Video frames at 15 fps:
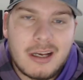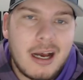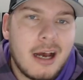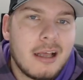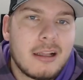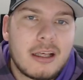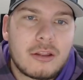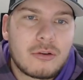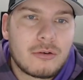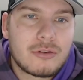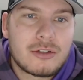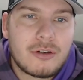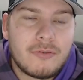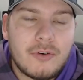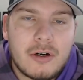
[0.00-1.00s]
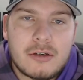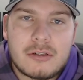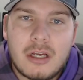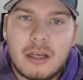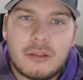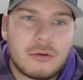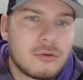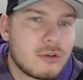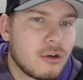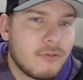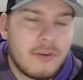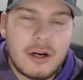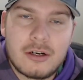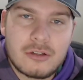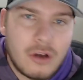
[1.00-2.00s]
I like throwing surefires. I threw
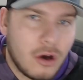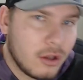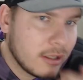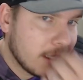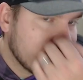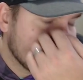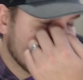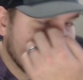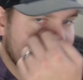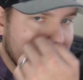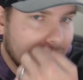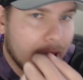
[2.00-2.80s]
surefires all last night.